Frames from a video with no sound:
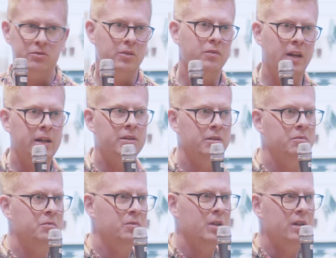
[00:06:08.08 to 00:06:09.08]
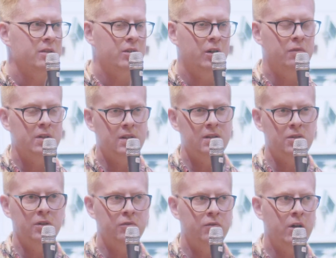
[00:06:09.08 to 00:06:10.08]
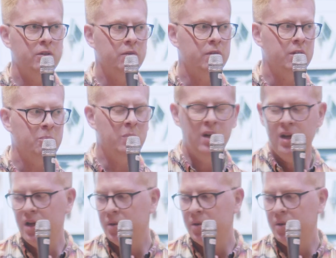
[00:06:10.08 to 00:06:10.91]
these reflective surfaces on the front of them,